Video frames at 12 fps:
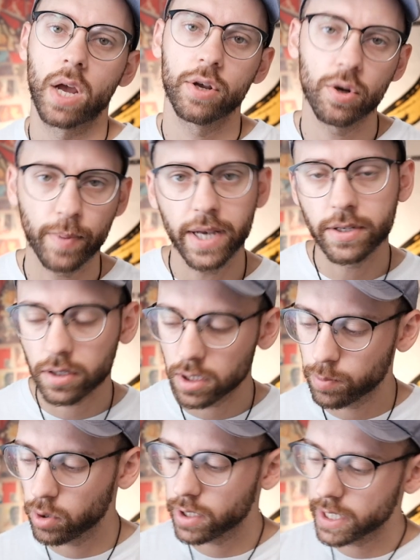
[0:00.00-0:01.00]
You're basically
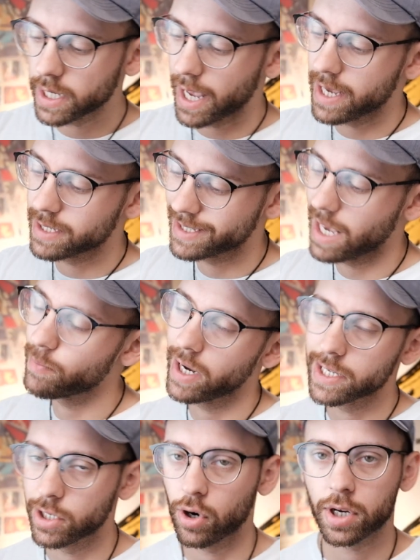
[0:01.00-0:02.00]
putting a
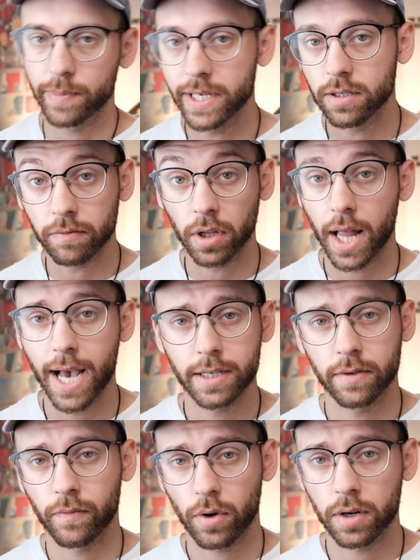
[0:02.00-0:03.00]
semi-dark piece of
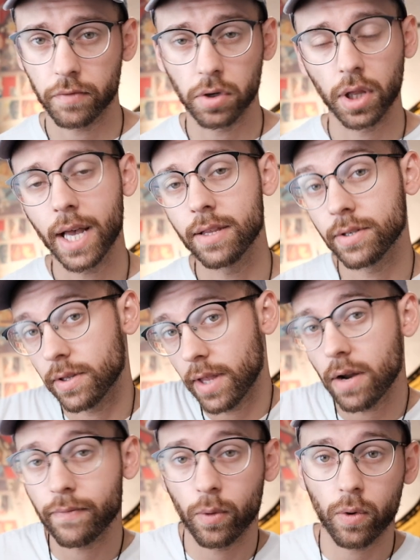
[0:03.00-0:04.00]
glass in front of your lens, and
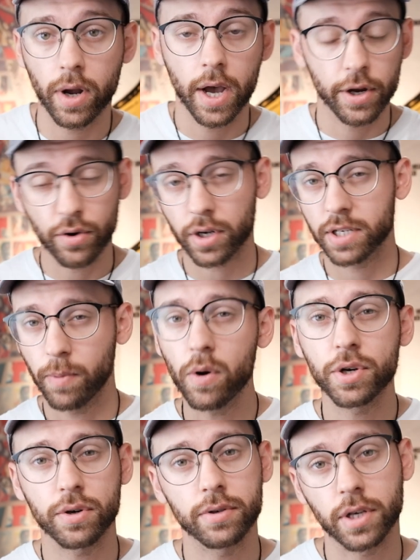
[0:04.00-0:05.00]
therefore your
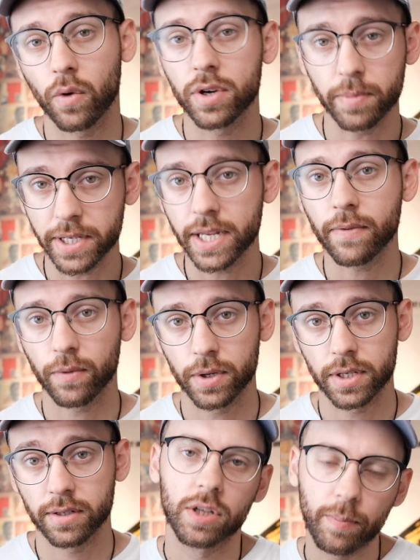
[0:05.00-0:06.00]
exposure is going to be
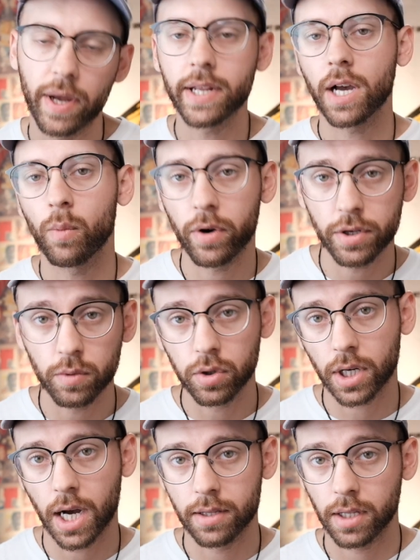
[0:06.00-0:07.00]
different. Depending on where you
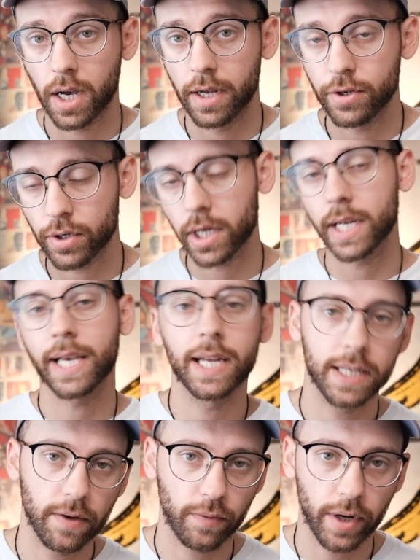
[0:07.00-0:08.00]
look online, you're going to
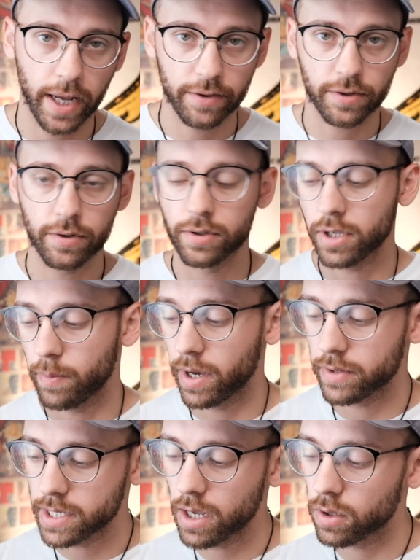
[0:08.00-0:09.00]
get different answers
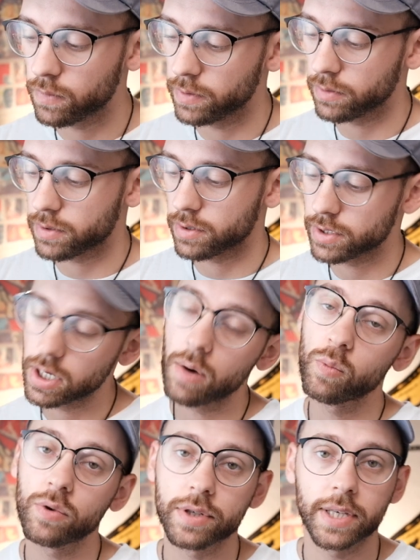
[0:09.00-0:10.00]
about the yellow filter.
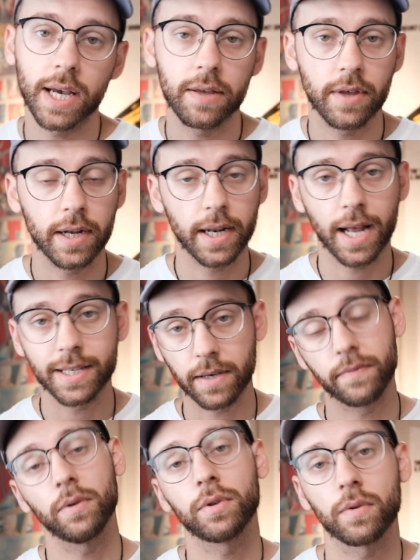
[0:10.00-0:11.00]
Some will say that it has a
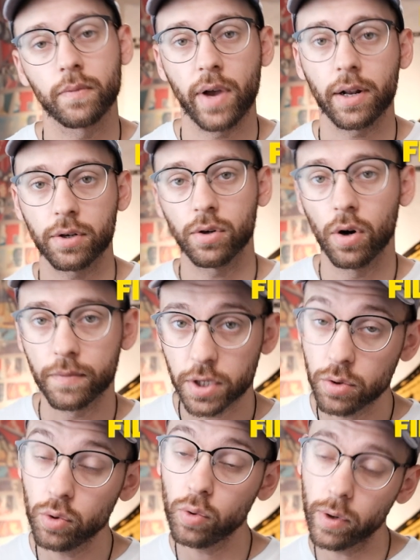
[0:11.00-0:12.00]
filter factor of
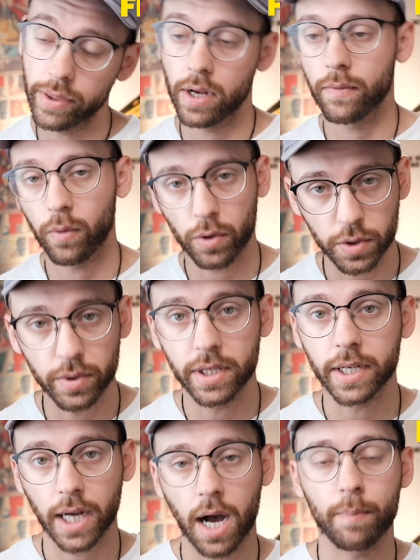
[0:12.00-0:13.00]
2 and therefore you
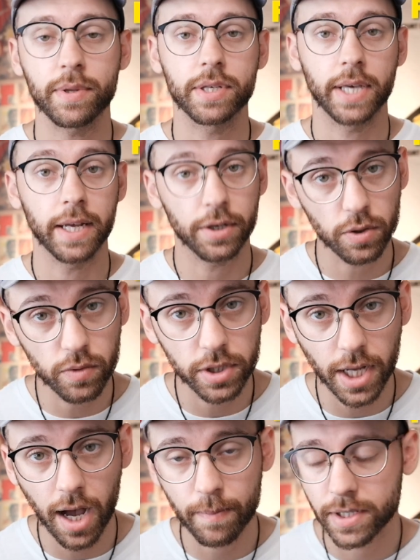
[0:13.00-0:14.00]
need to compensate 2
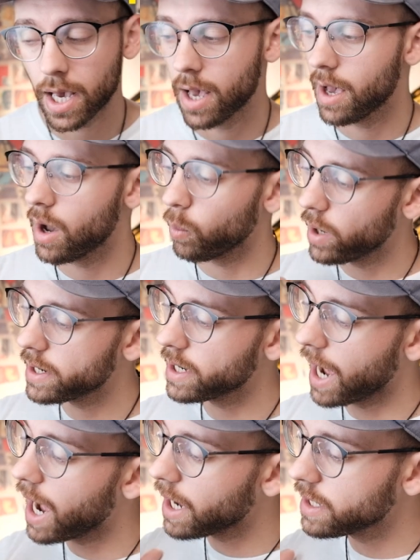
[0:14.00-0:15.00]
stops. When
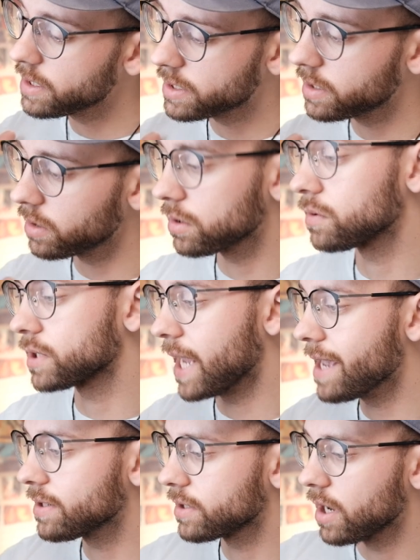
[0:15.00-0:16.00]
I did a little
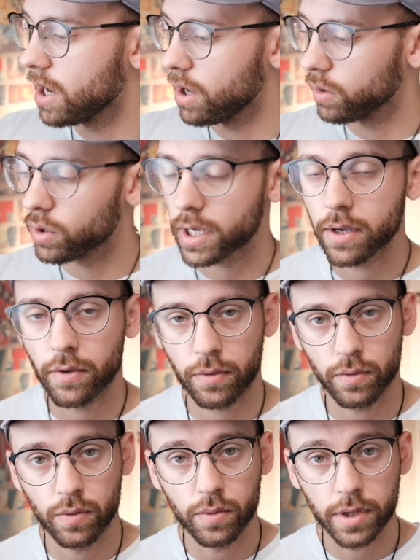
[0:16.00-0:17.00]
test looking
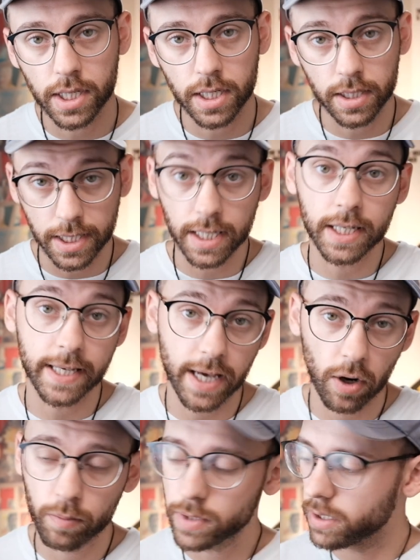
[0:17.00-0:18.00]
through the
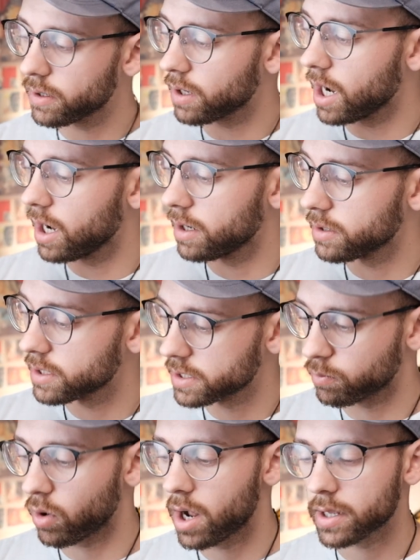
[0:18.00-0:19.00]
TTL meter on
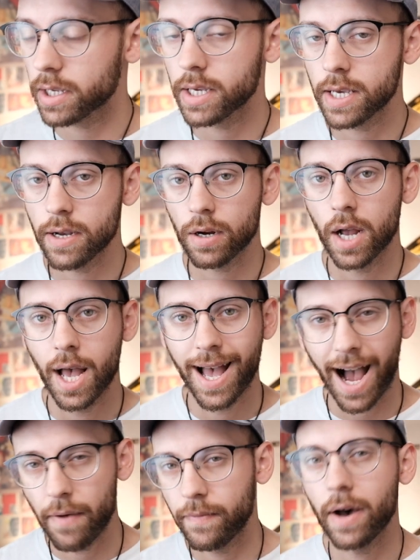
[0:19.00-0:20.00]
this Bronica here,
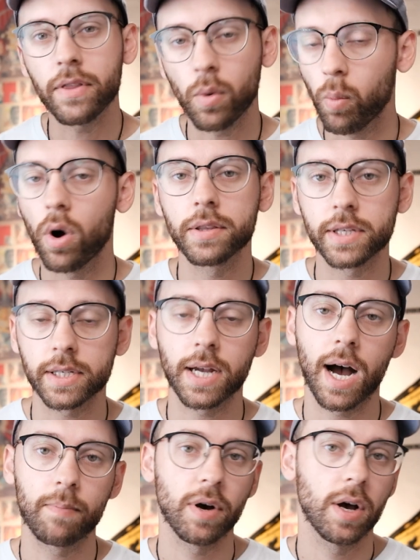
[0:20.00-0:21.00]
I found that 1 stop